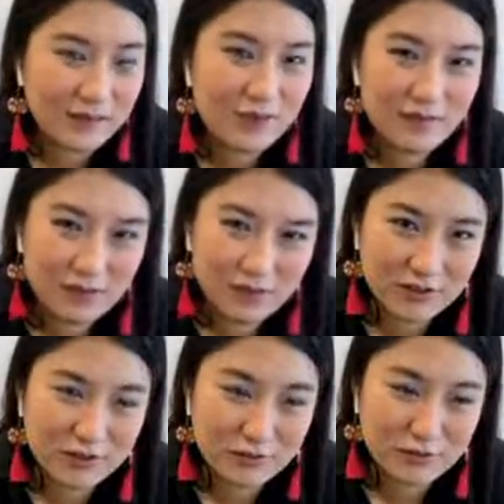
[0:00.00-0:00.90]
I don't have a
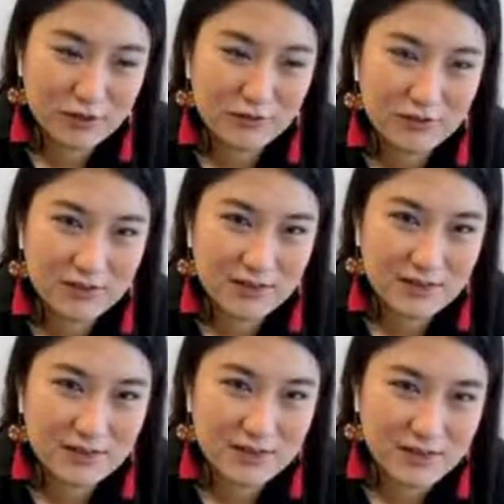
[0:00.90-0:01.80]
dotting tool, so I'm
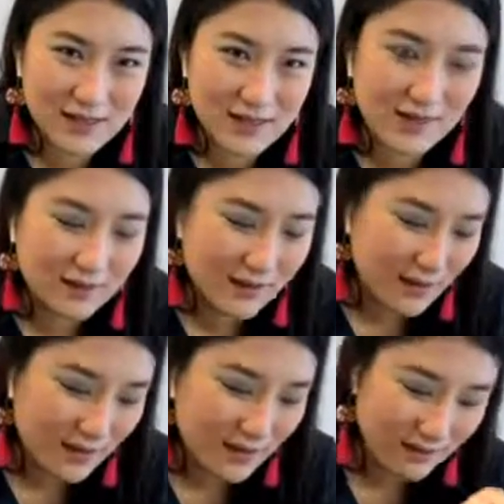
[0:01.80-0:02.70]
using this instead.
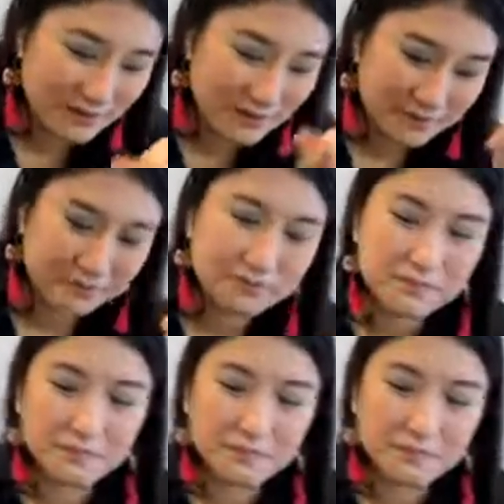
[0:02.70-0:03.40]
But